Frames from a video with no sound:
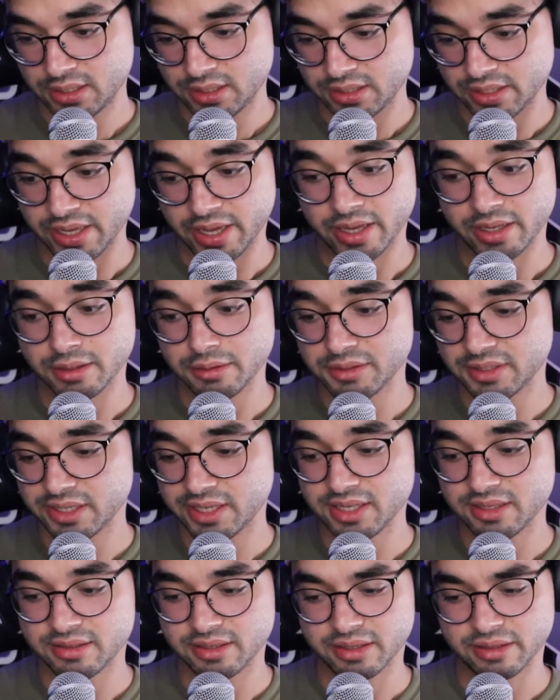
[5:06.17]
yeah, use a
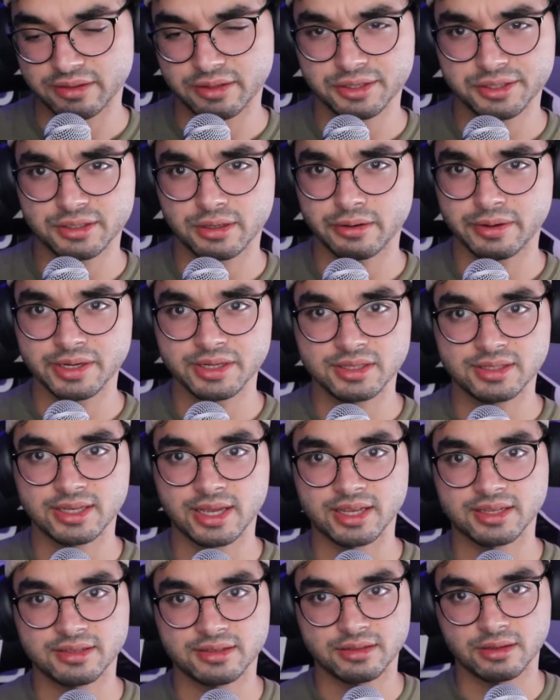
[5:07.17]
heatsink. There's already
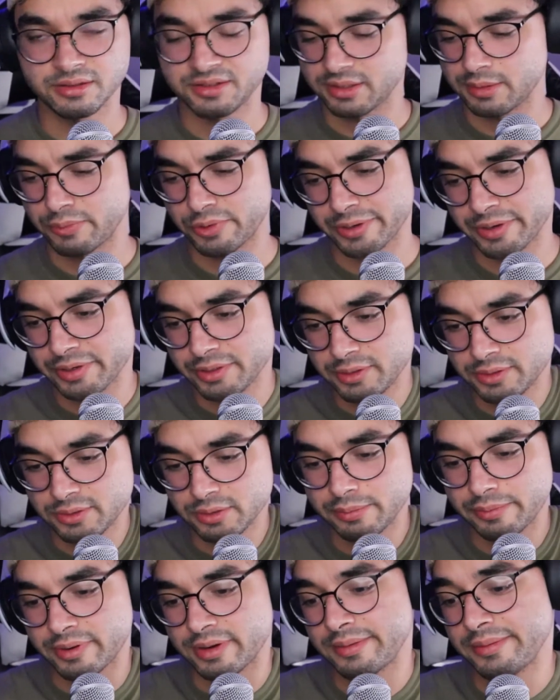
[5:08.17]
tests somewhere on
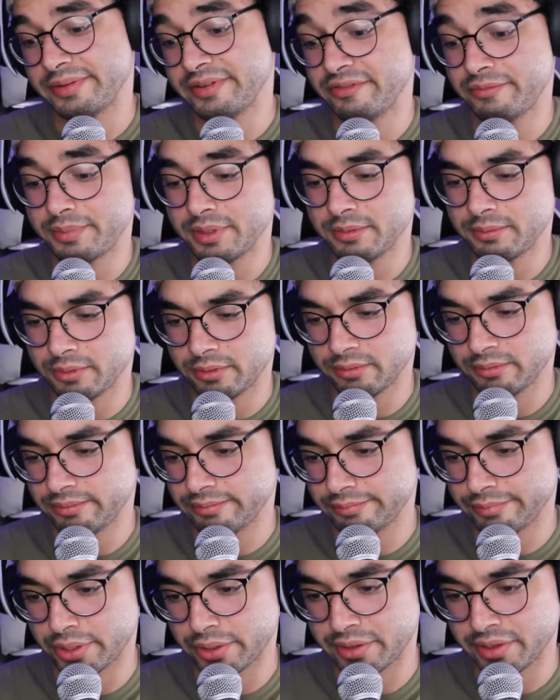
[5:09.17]
YouTube probably of people
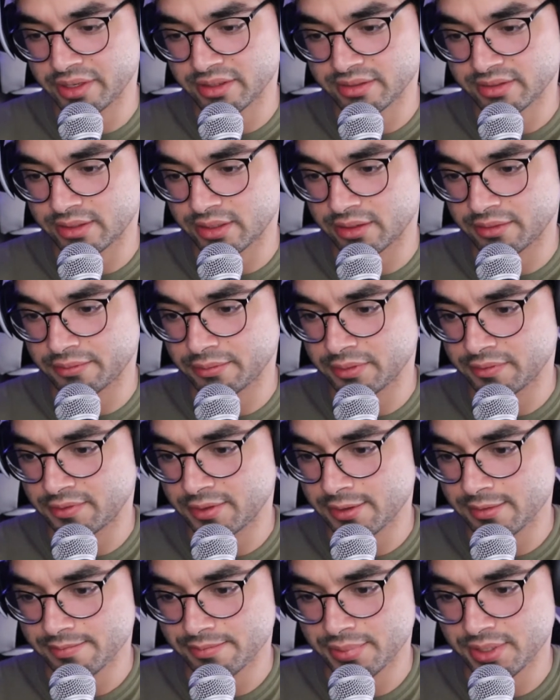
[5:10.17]
burning stuff with
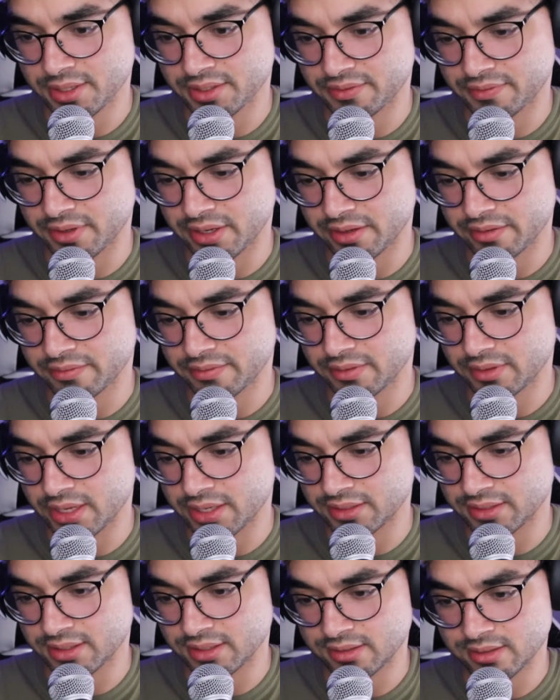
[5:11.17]
their P S five
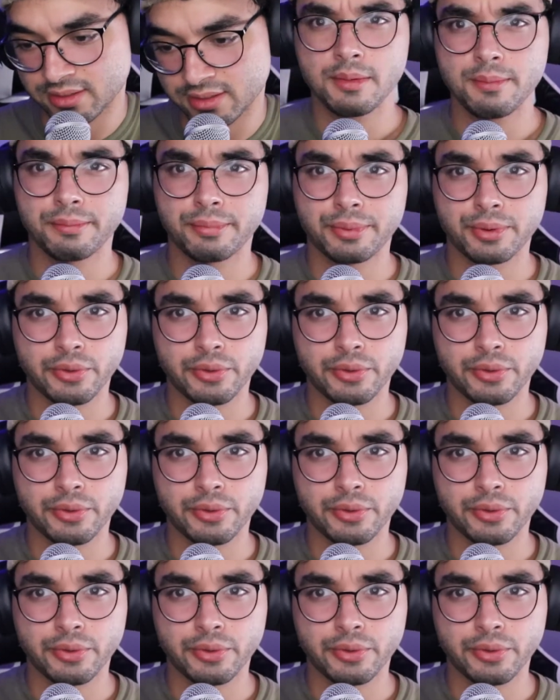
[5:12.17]
S S Ds.